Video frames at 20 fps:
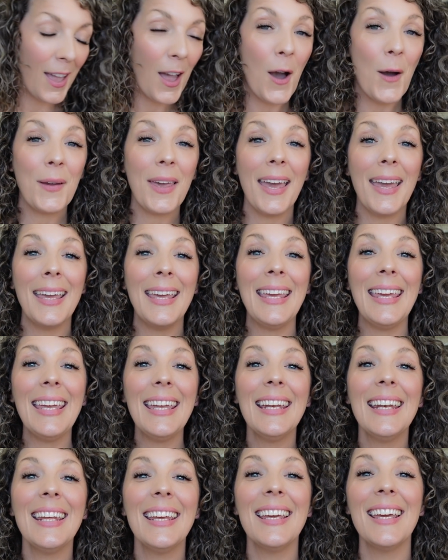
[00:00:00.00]
Okay,
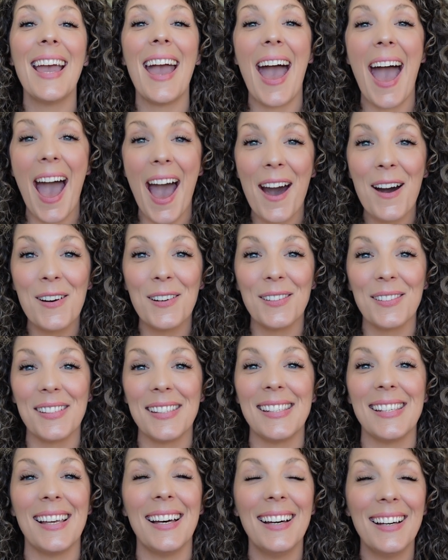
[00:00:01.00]
eating out.
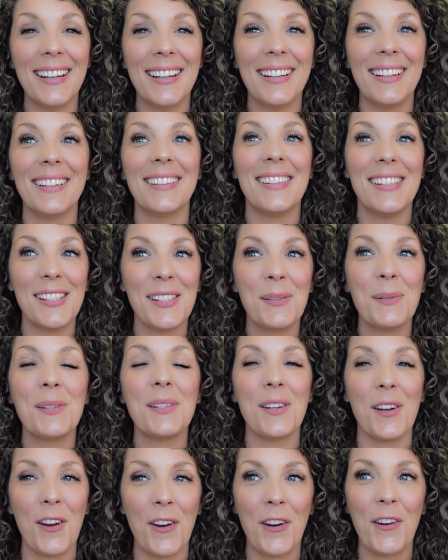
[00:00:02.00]
This was
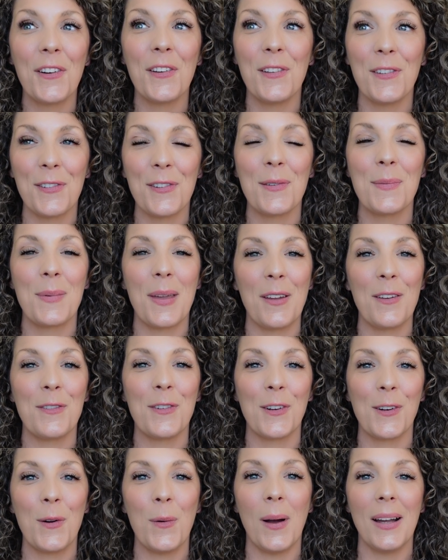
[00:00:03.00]
a hurdle for me
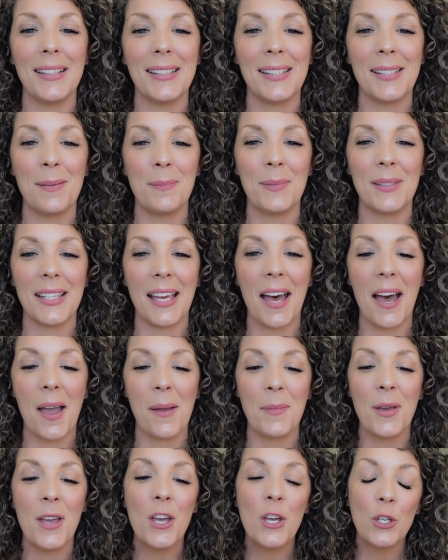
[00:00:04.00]
for quite some
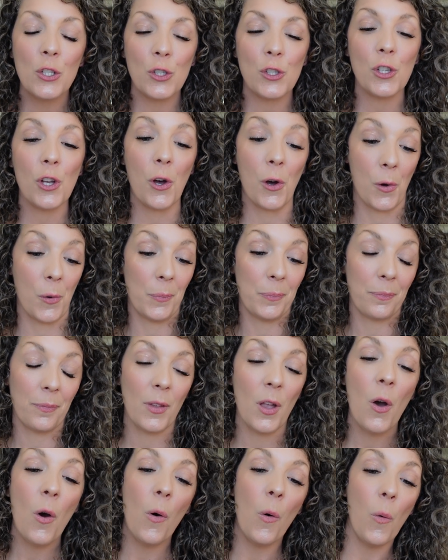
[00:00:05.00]
time. So
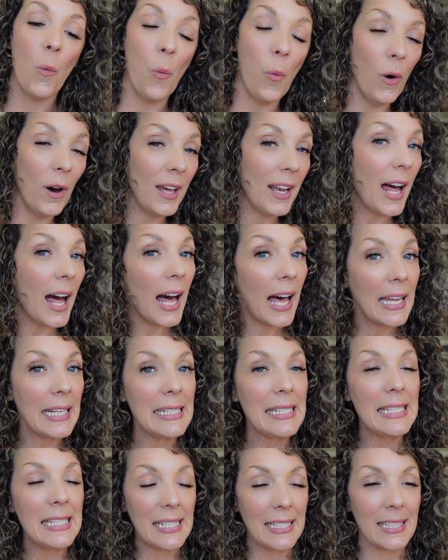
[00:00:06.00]
what
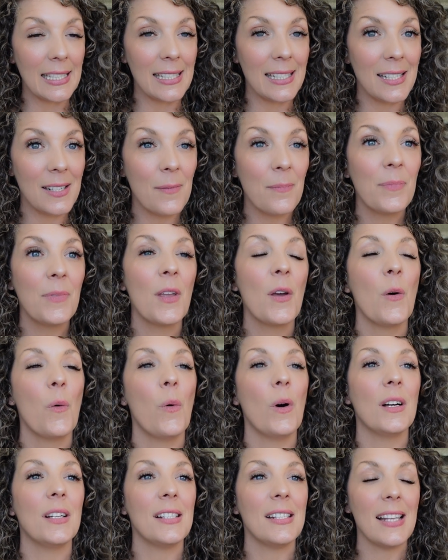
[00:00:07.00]
I did
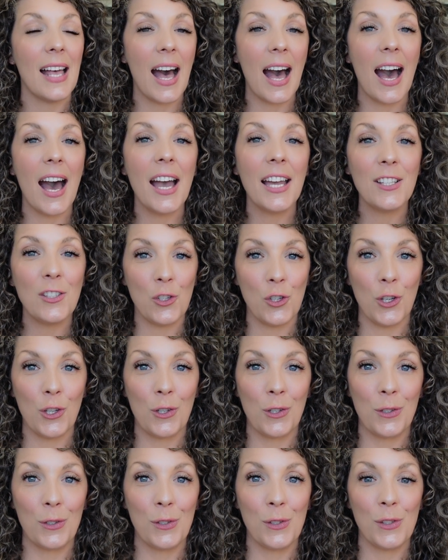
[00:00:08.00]
was I
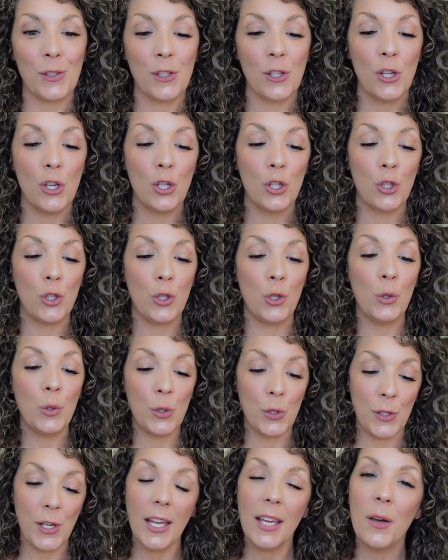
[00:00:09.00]
chose to
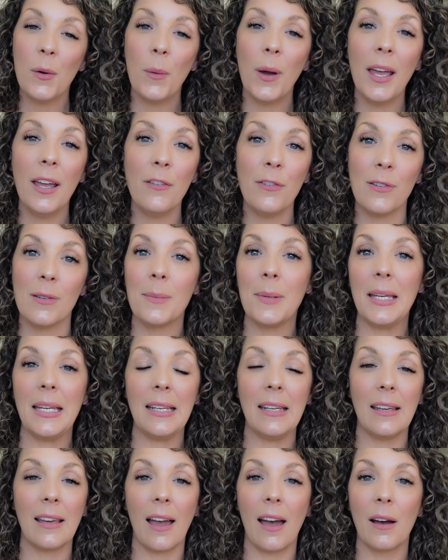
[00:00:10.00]
stay away from
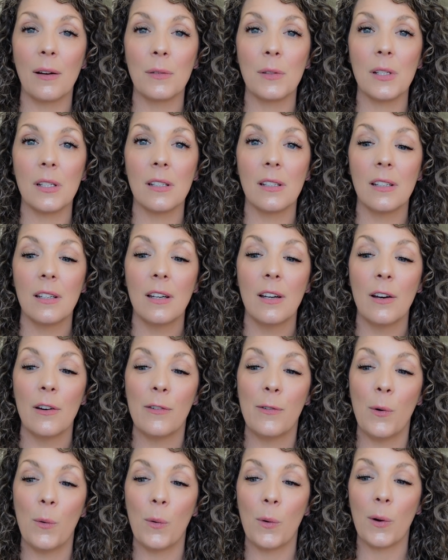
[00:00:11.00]
eating out
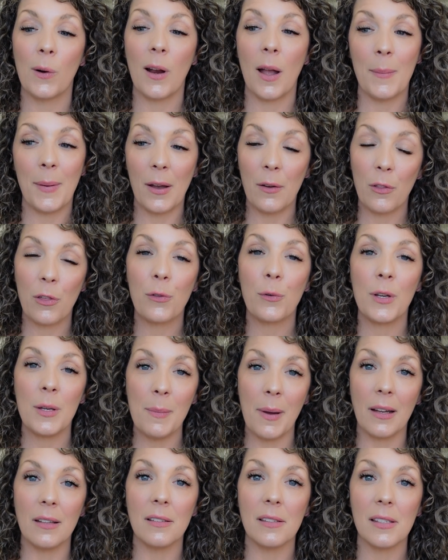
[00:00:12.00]
for about 3
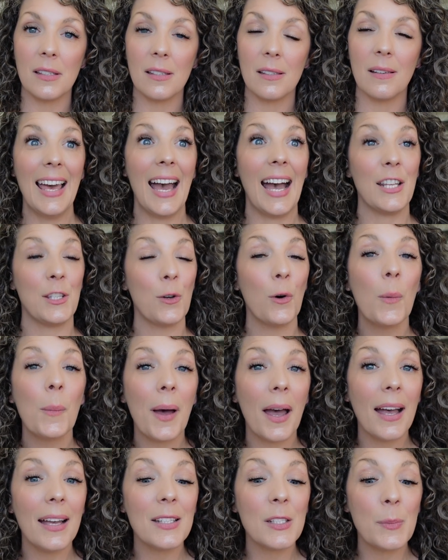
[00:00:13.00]
months. I told
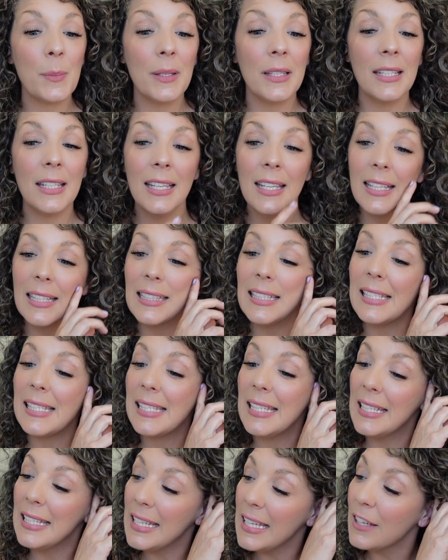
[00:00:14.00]
my husband,
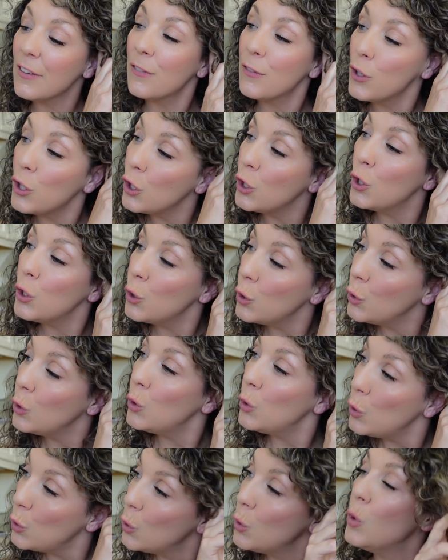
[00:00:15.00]
listen, if
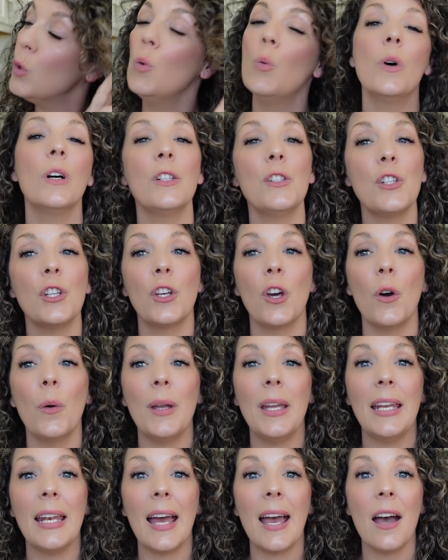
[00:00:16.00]
you want to go
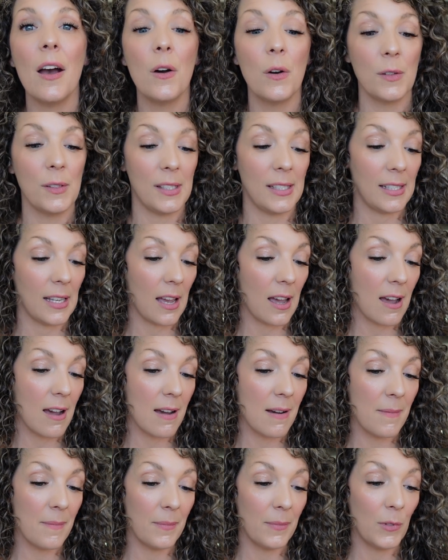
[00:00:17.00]
eat out,
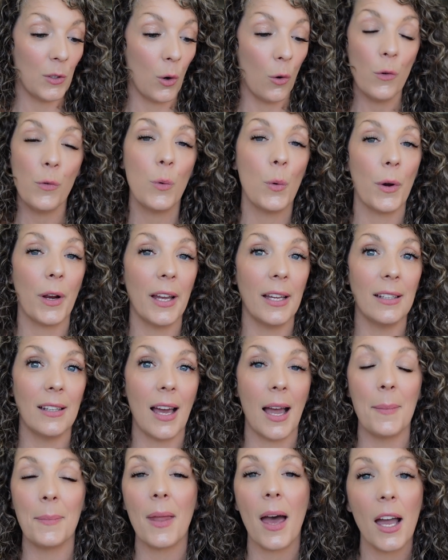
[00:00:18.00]
go for it.
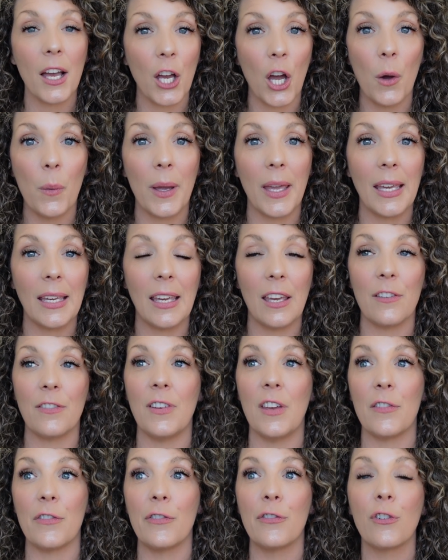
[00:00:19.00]
I'm not going.
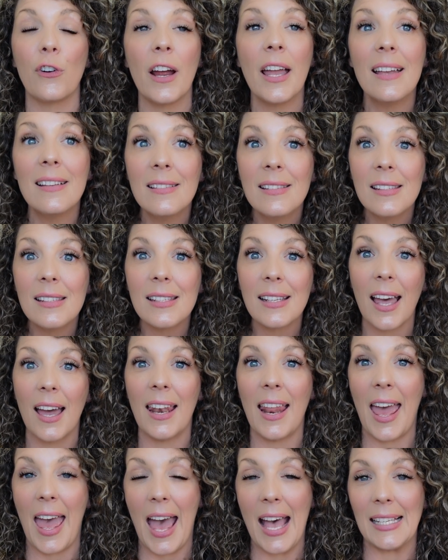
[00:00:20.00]
If friends
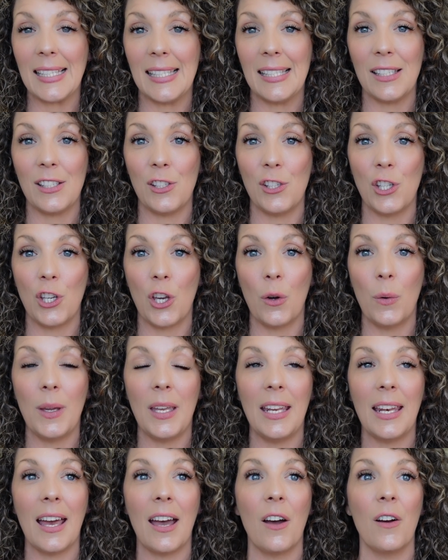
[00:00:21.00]
kind of asked us to go
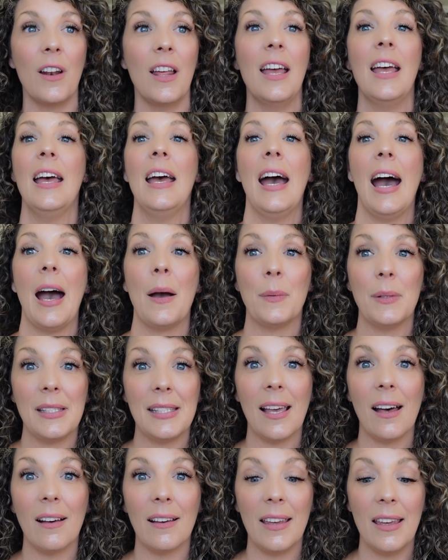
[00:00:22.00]
eat out, I would
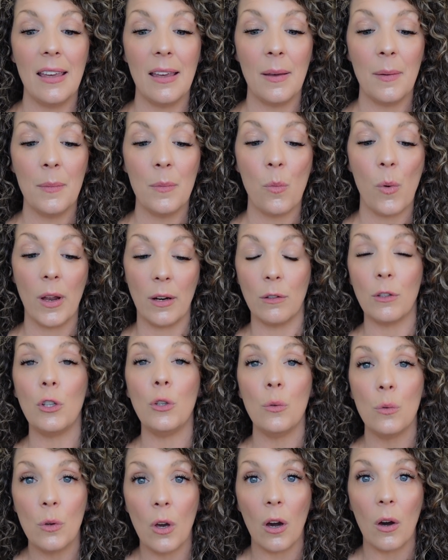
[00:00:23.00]
tell him, why don't
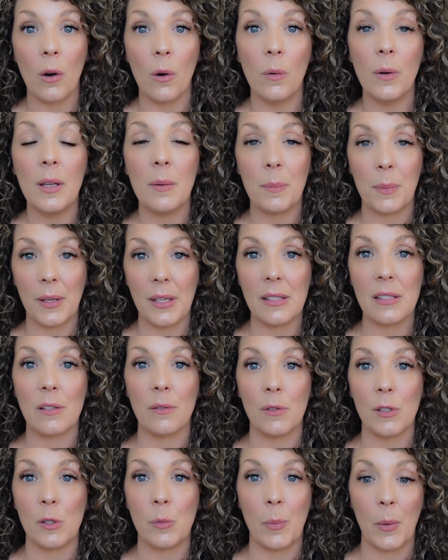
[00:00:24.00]
you go in place
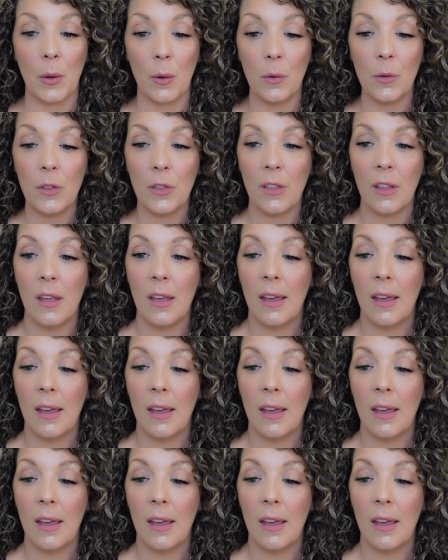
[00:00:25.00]
of us both?